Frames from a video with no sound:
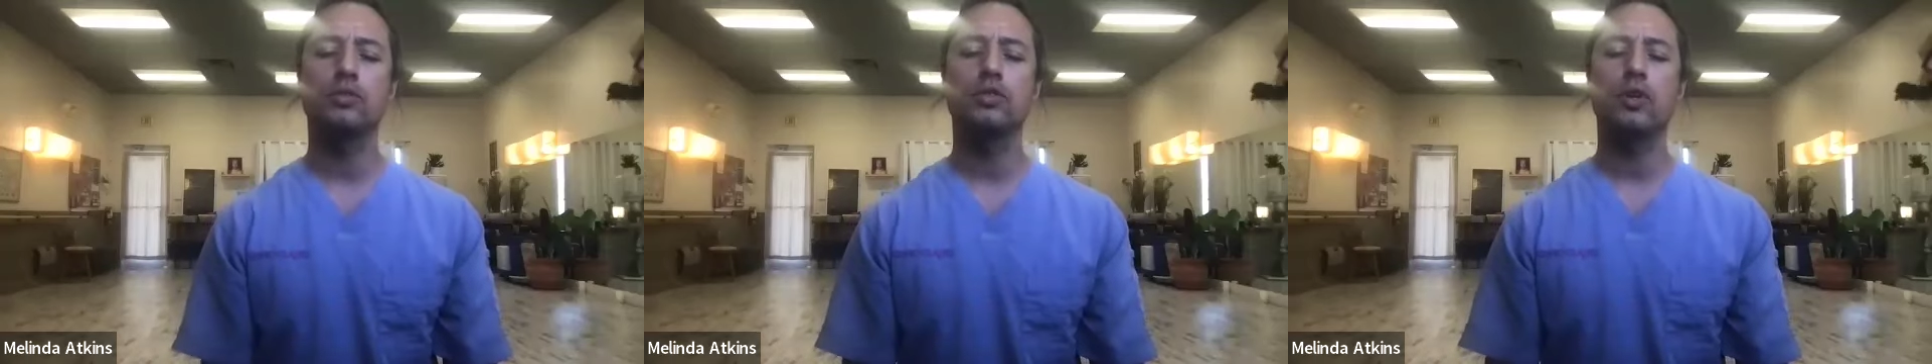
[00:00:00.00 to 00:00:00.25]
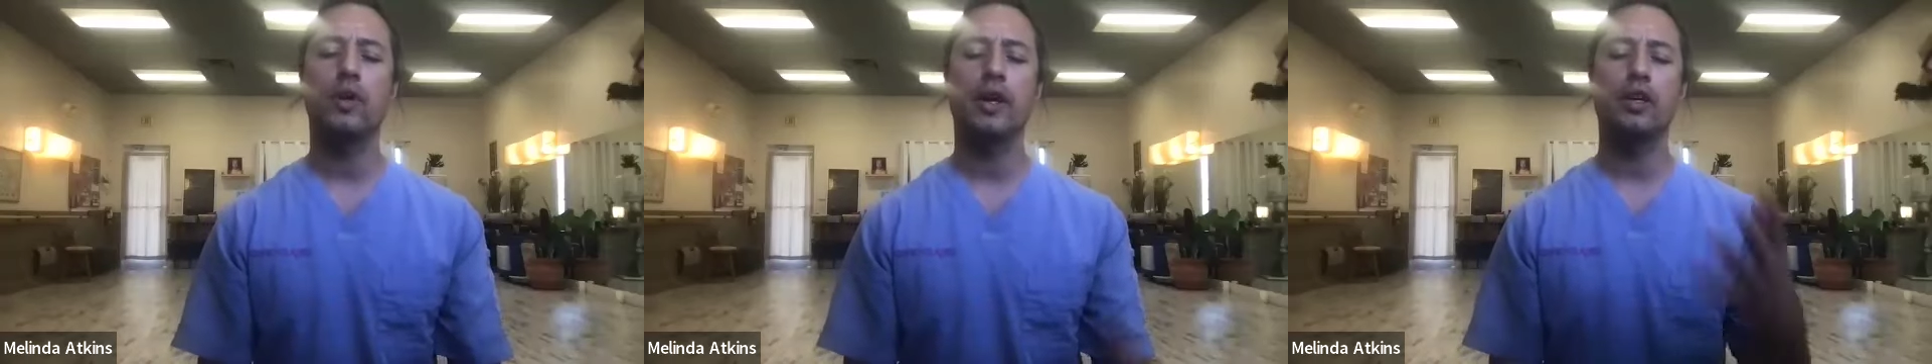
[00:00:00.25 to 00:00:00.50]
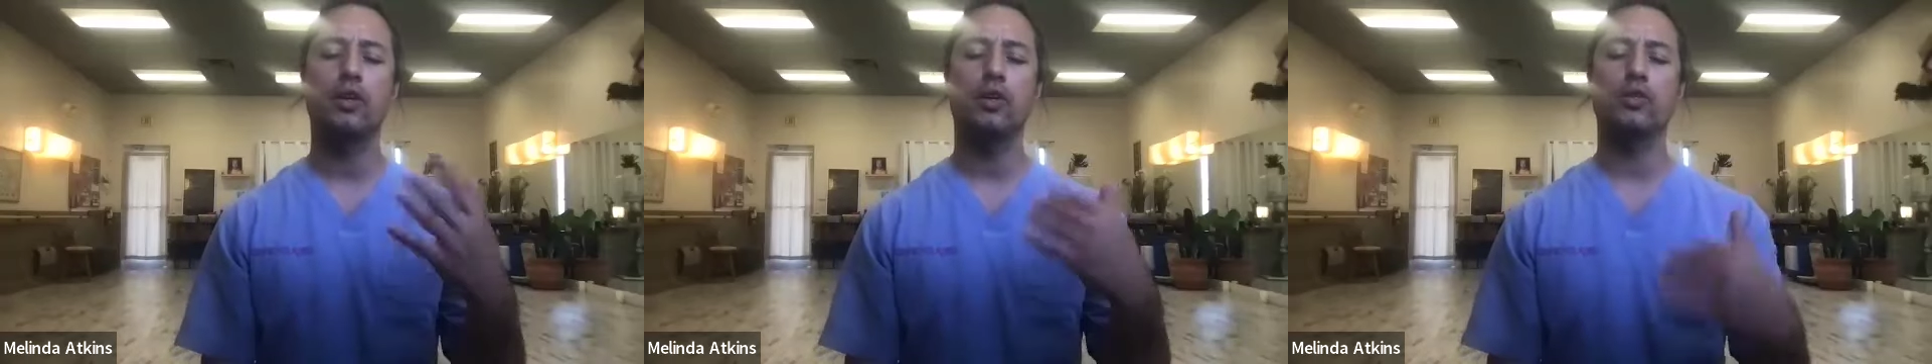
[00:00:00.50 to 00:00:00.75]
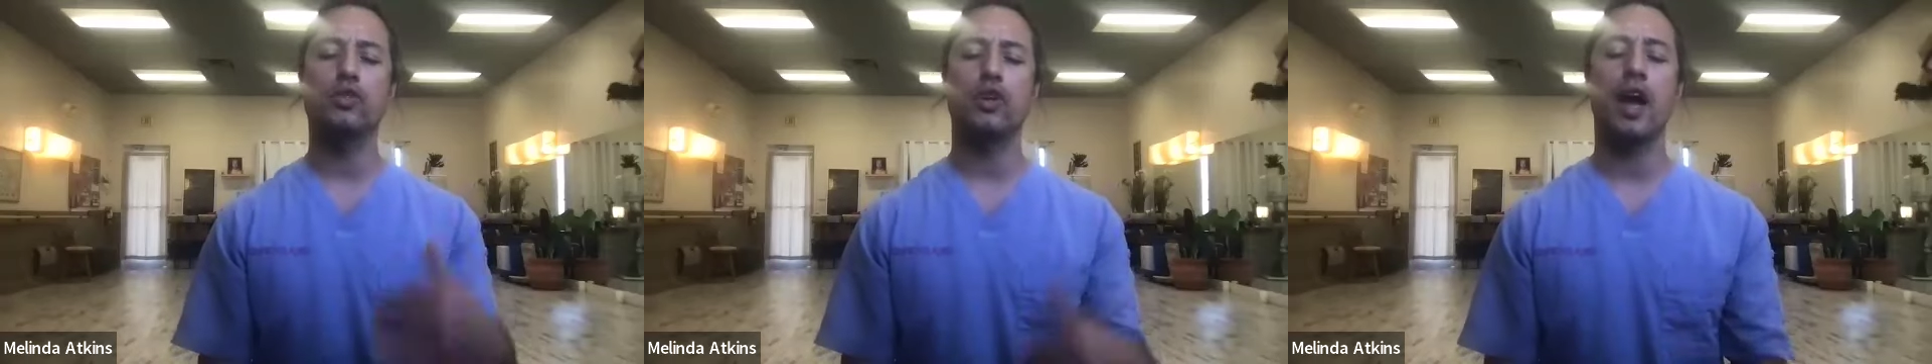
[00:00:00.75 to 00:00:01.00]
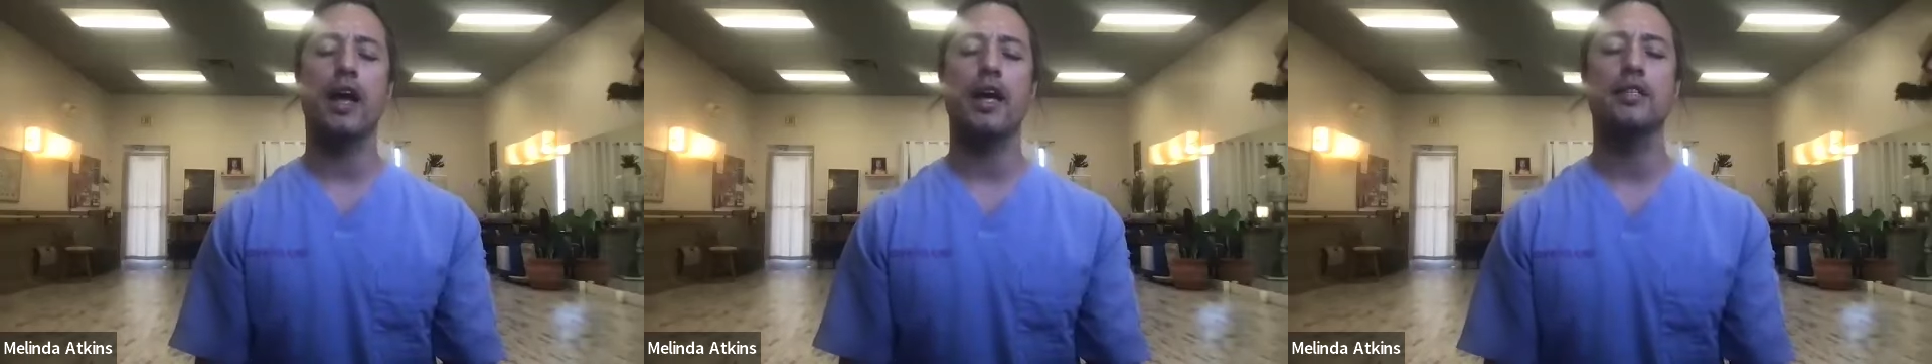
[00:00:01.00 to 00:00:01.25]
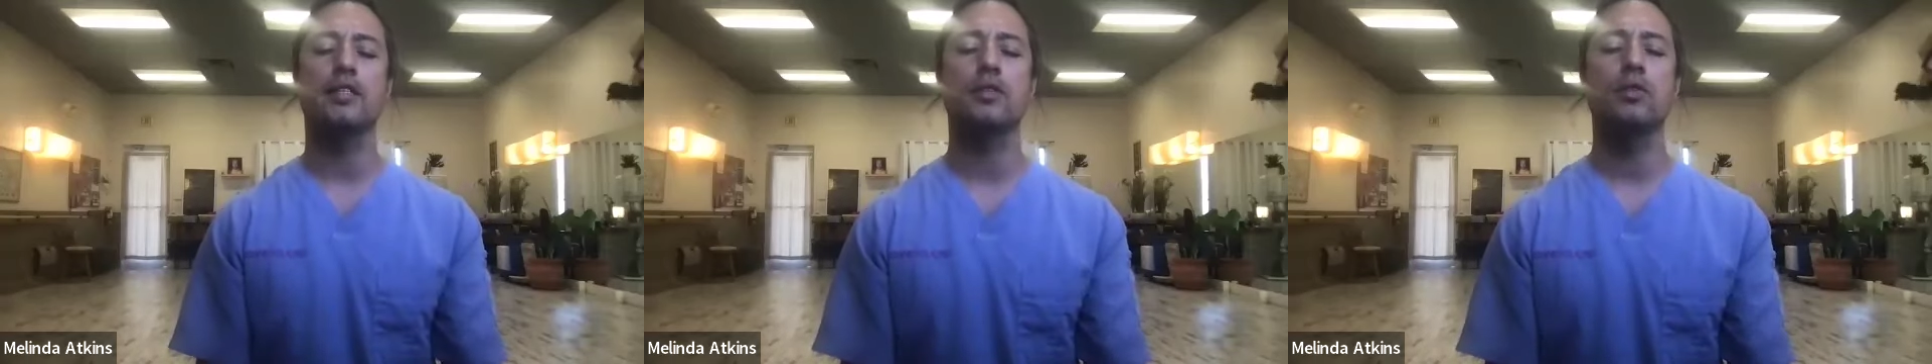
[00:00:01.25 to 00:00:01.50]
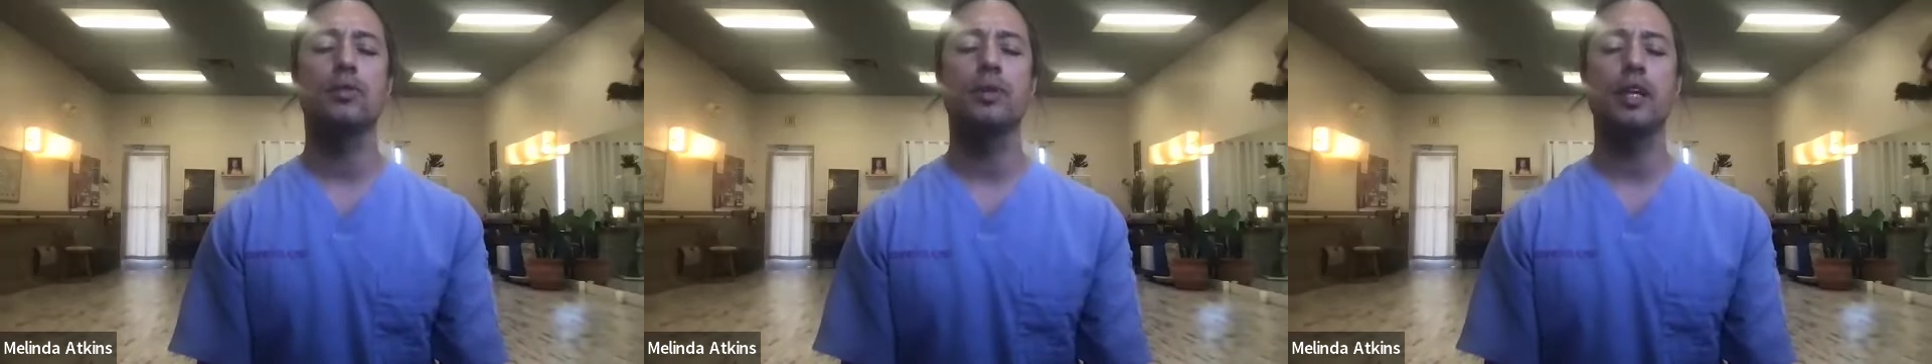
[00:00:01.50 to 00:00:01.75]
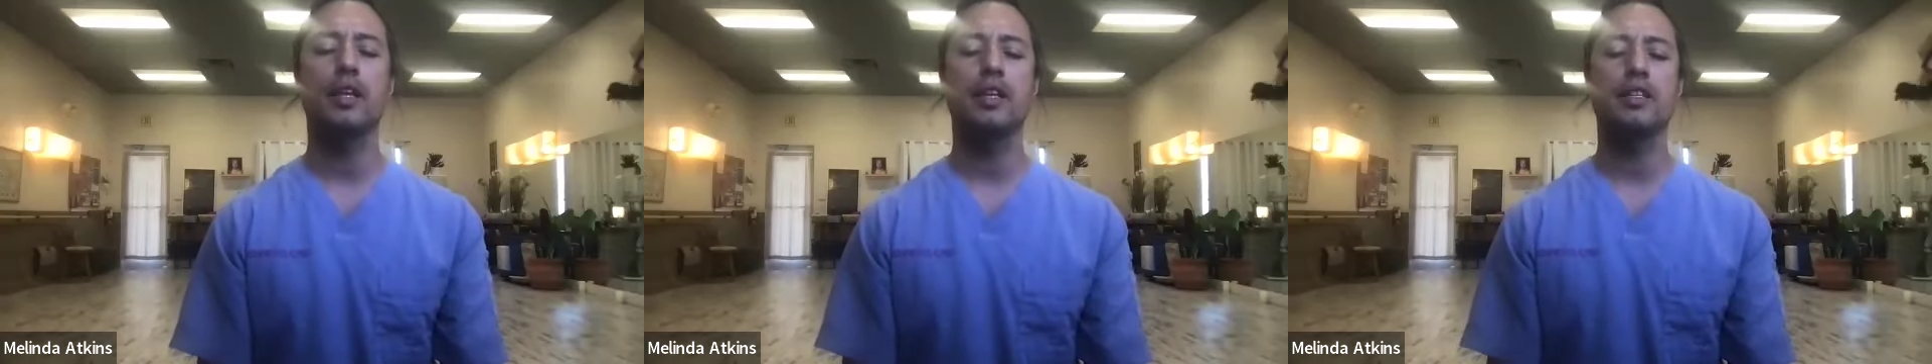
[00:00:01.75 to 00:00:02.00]
Just go ahead and close your eyes,
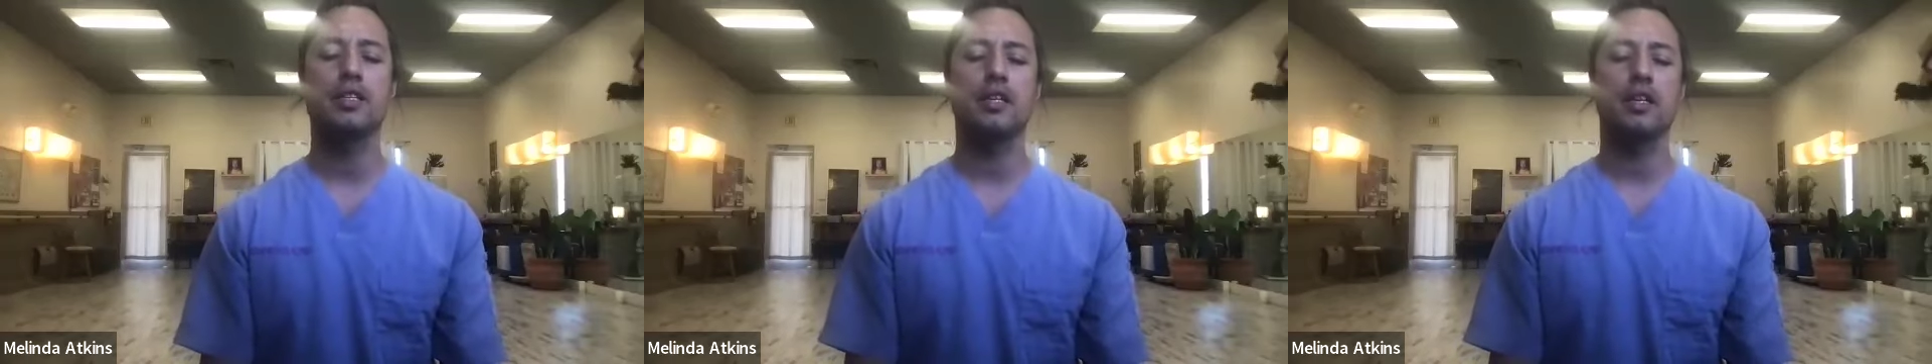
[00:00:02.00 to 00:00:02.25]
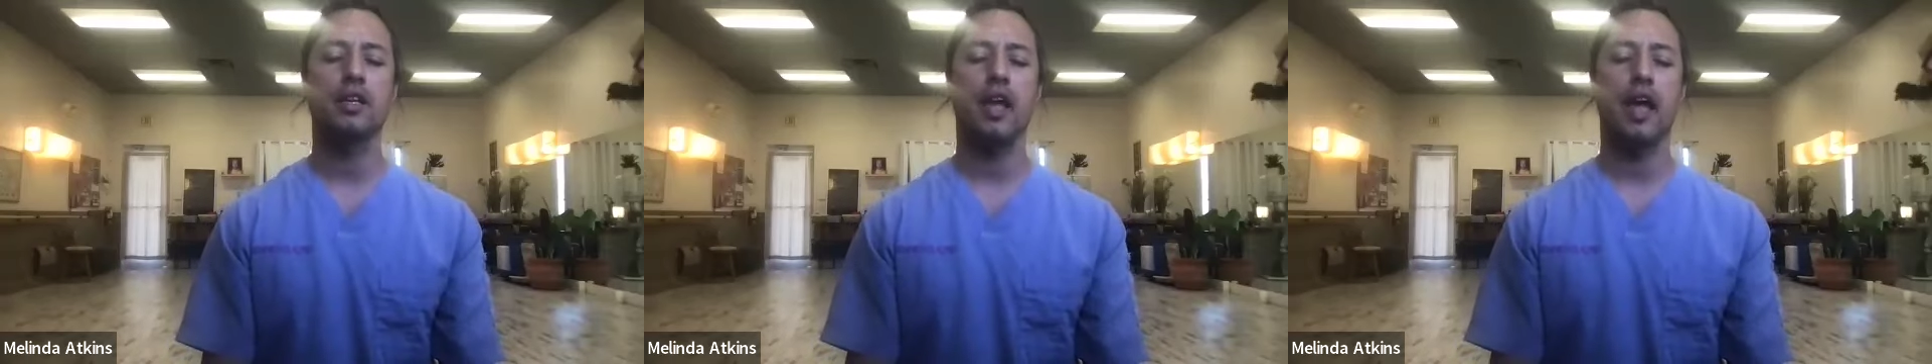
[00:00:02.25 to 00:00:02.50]
really listen